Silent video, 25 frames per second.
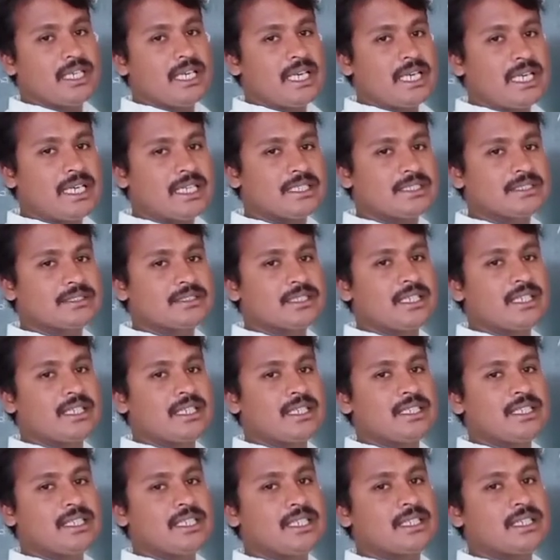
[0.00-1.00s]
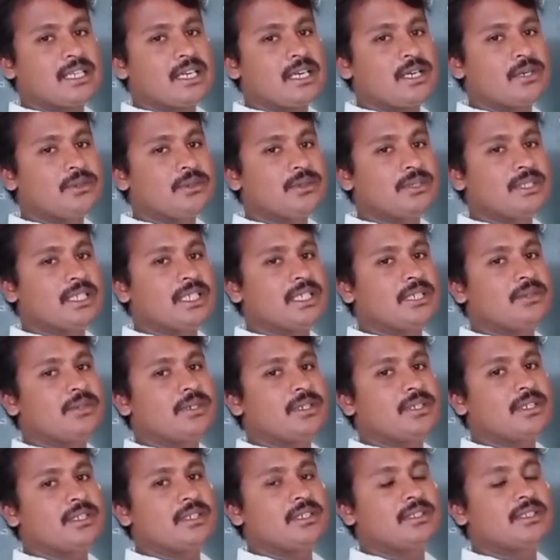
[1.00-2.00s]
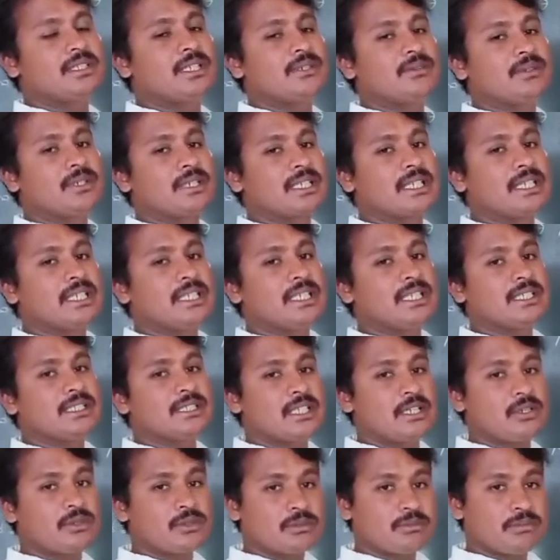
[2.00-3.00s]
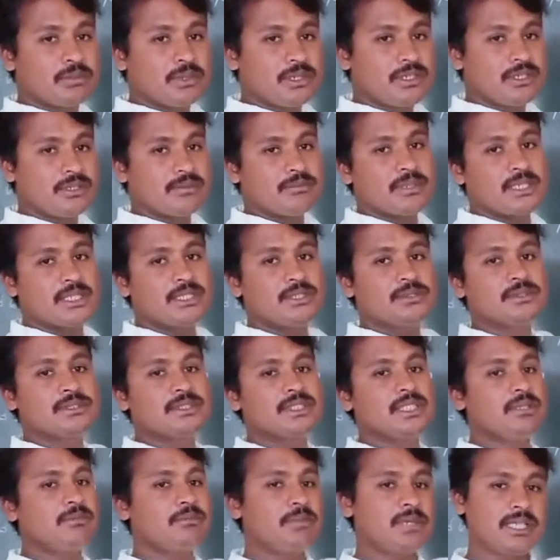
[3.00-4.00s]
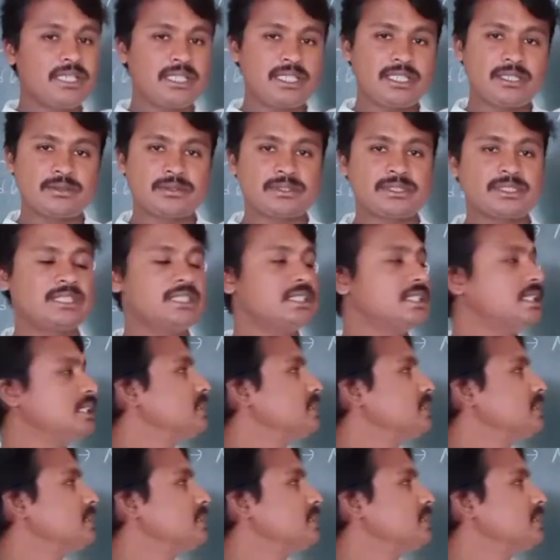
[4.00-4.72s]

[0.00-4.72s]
as earlier how they were getting the output by using printouts. In the